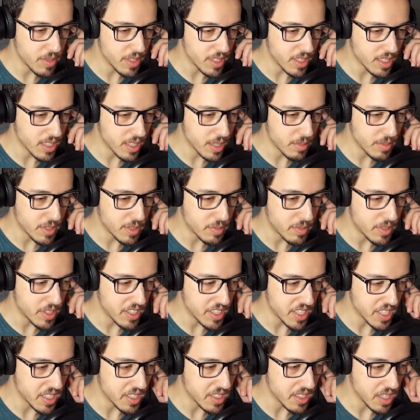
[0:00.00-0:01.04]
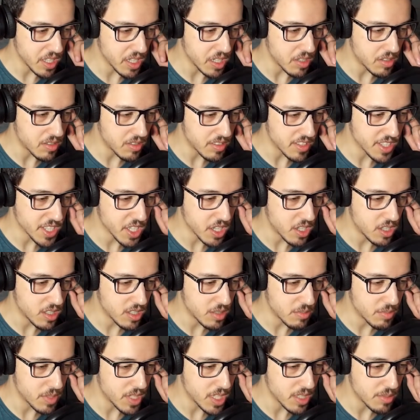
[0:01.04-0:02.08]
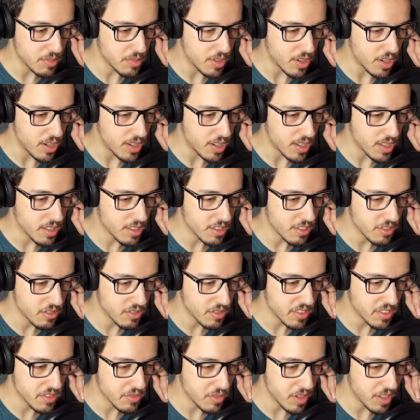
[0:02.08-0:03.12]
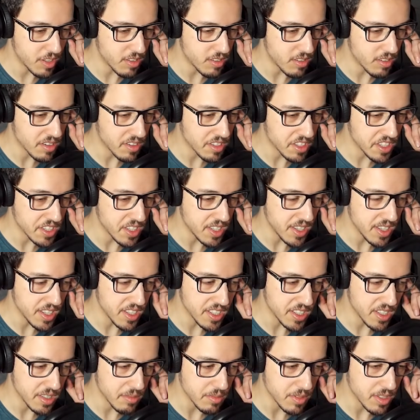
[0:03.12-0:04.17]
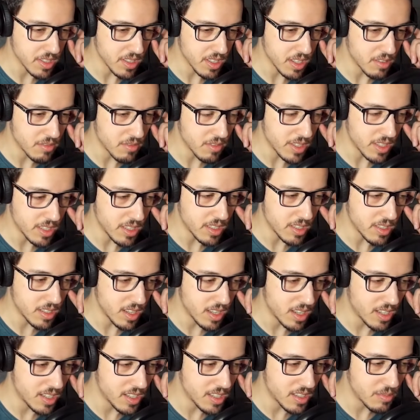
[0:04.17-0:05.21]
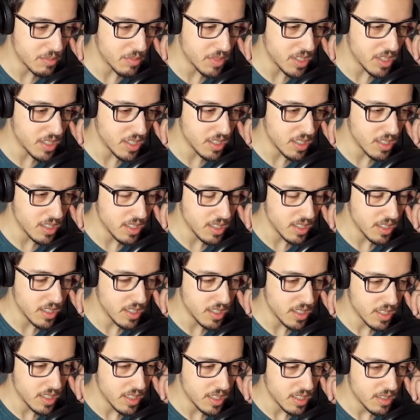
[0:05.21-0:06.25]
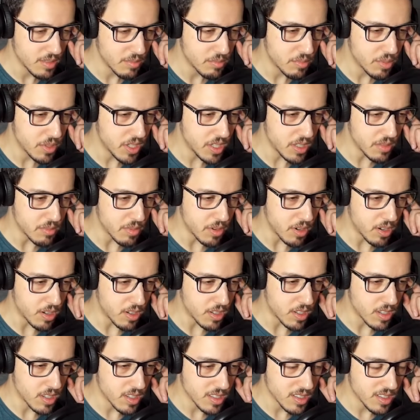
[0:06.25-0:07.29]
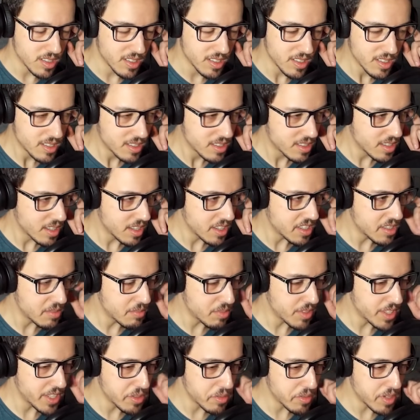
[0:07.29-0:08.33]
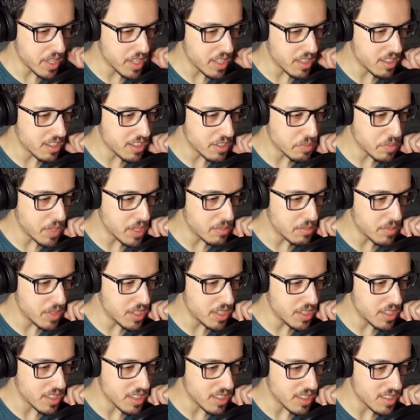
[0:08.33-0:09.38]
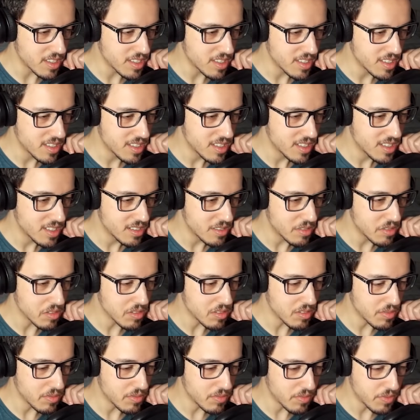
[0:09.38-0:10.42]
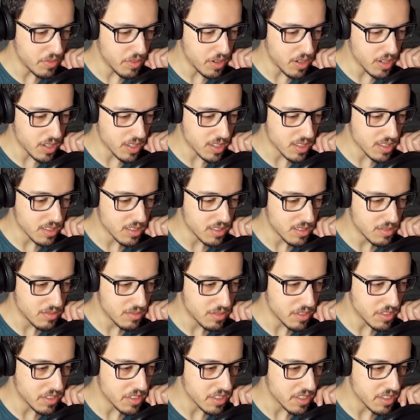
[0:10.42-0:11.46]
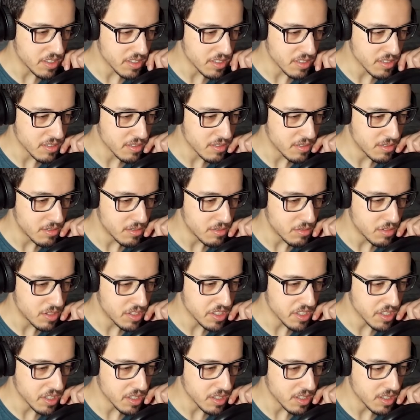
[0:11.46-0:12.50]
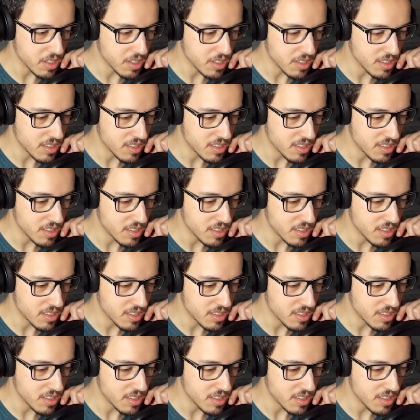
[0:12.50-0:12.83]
at Gip's place in town. It's called the Bunny Bar. It looks rather sleazy, but I really I need the money. Bunny Bar? That's the place where I lost my money. What the fuck? What is this? Rusty key.